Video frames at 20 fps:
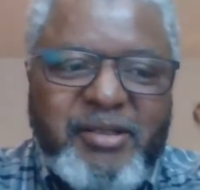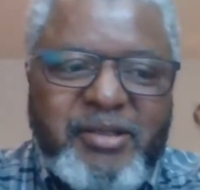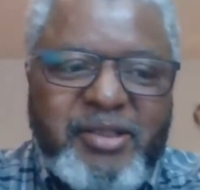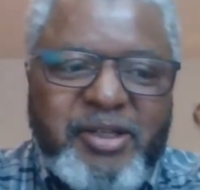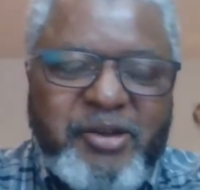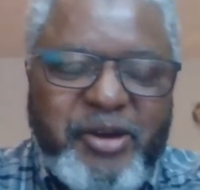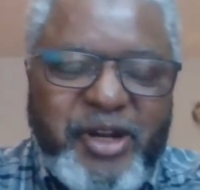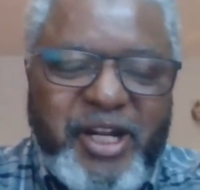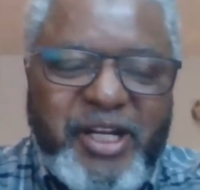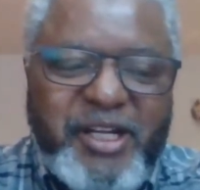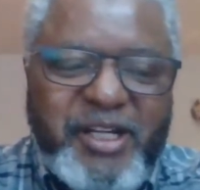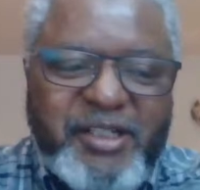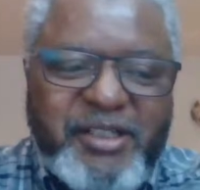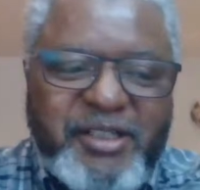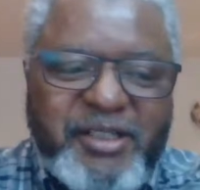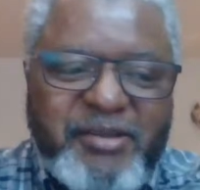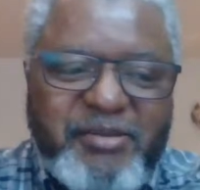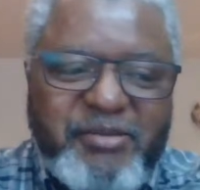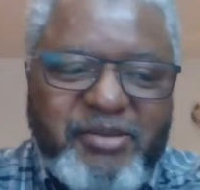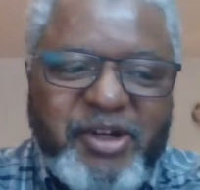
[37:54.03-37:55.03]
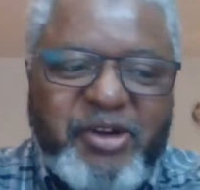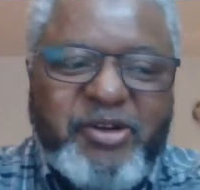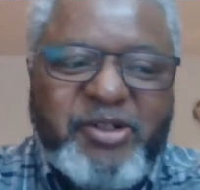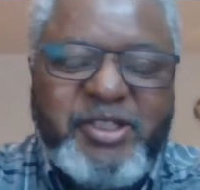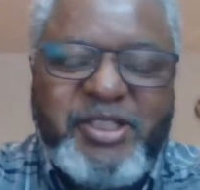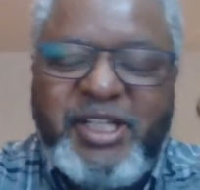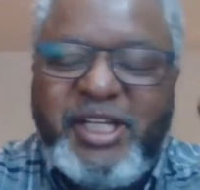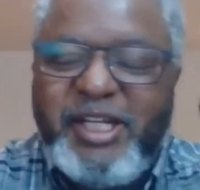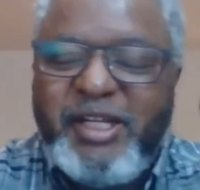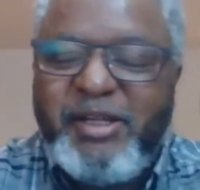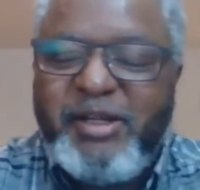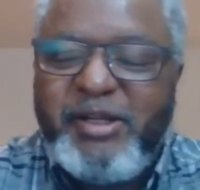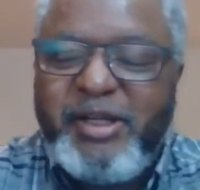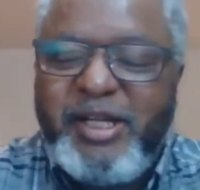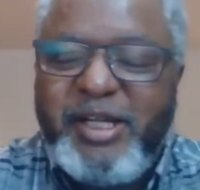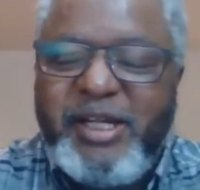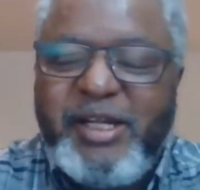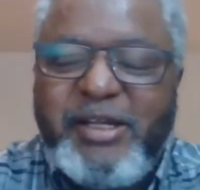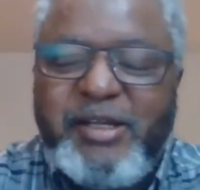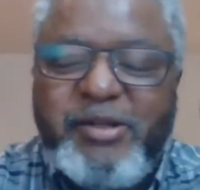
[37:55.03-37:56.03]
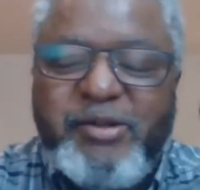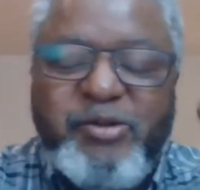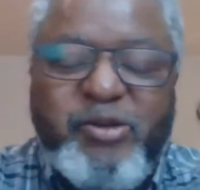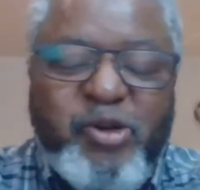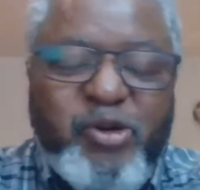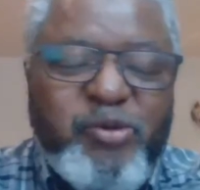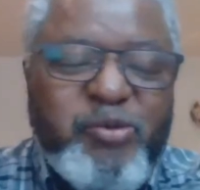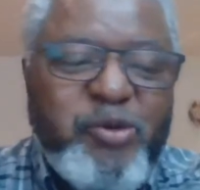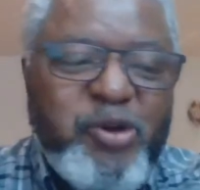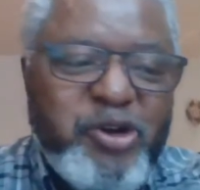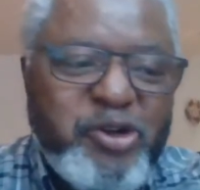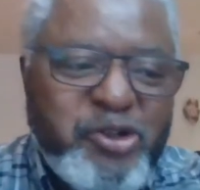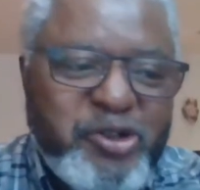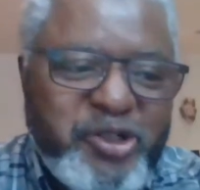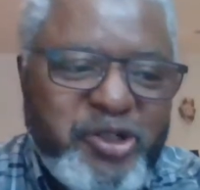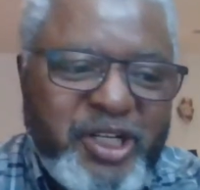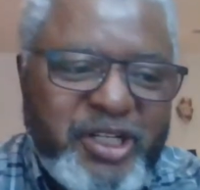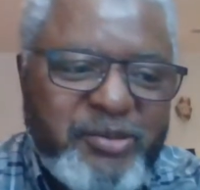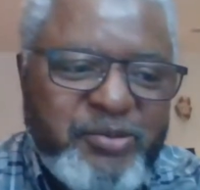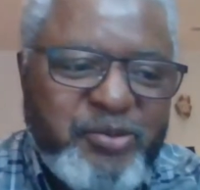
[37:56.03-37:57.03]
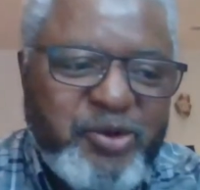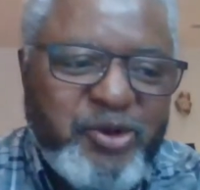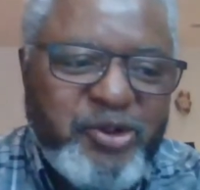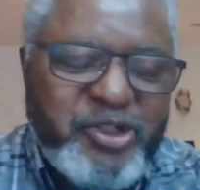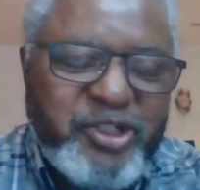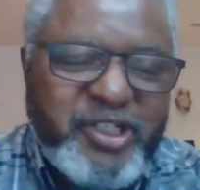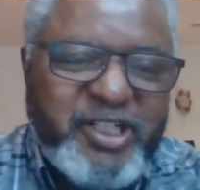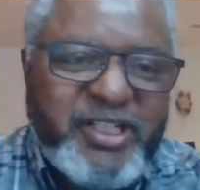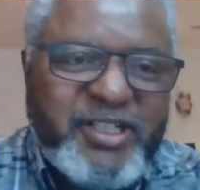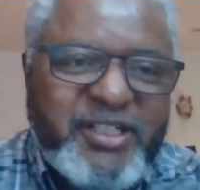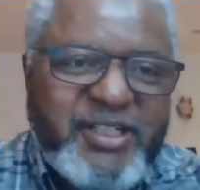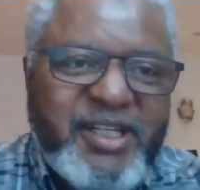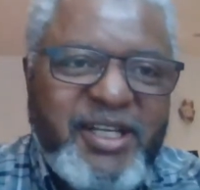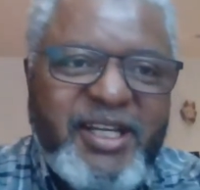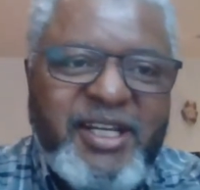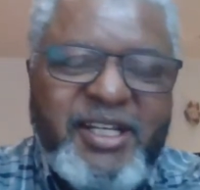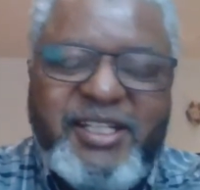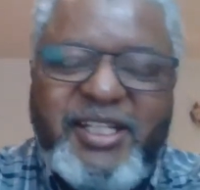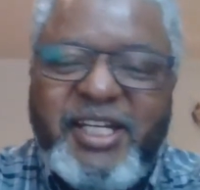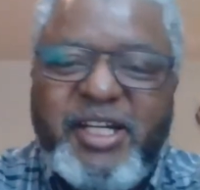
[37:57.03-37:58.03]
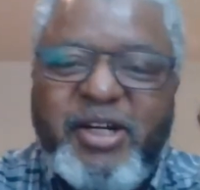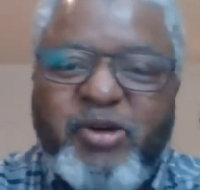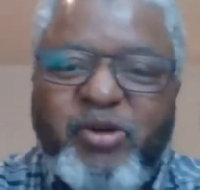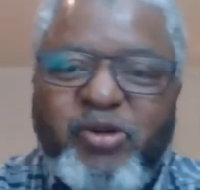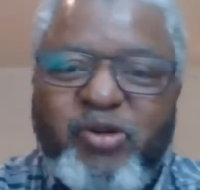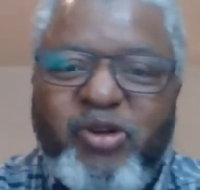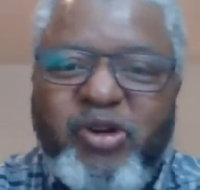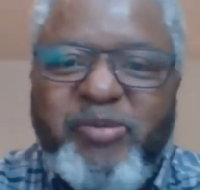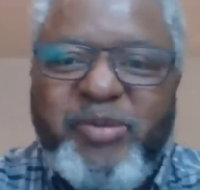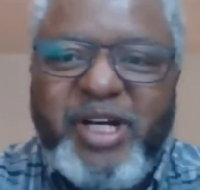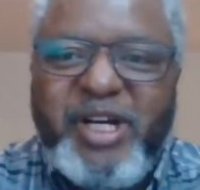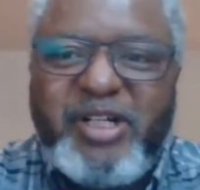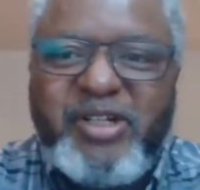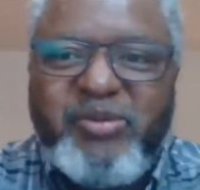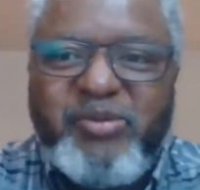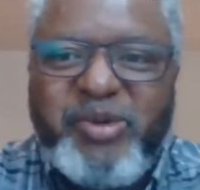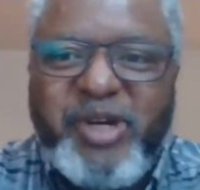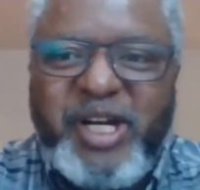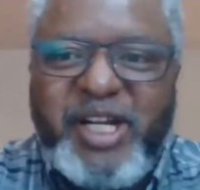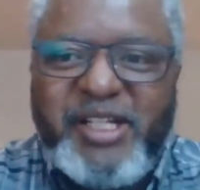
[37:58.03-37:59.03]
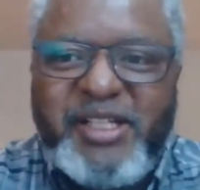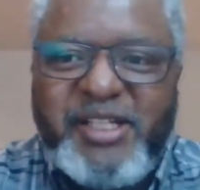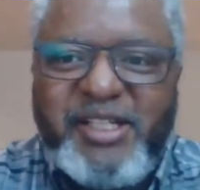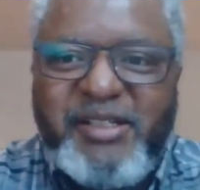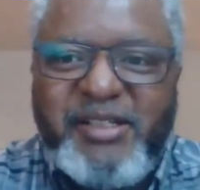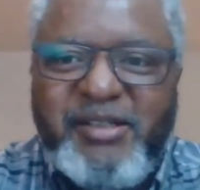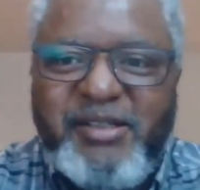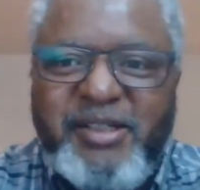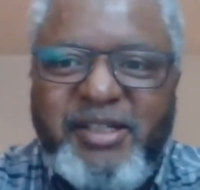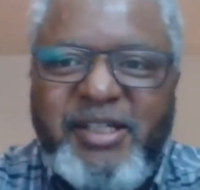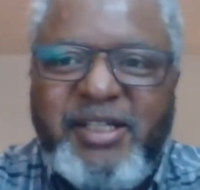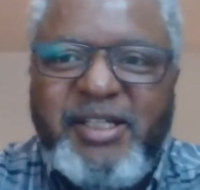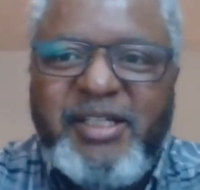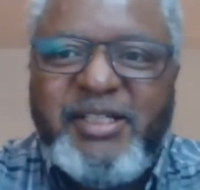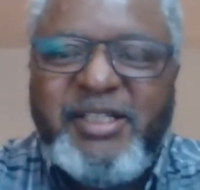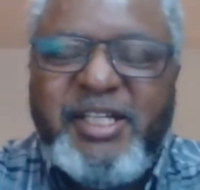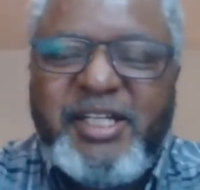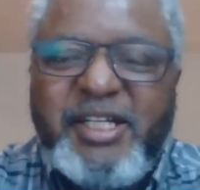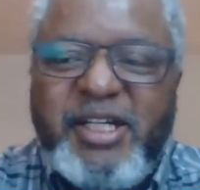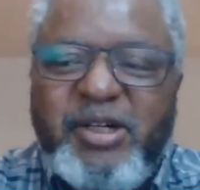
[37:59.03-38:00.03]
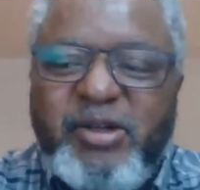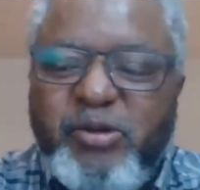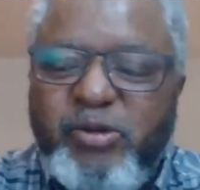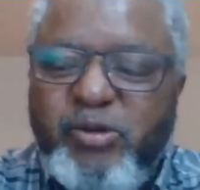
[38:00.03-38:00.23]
traders because they know Portuguese. They can go back to Brazil. They can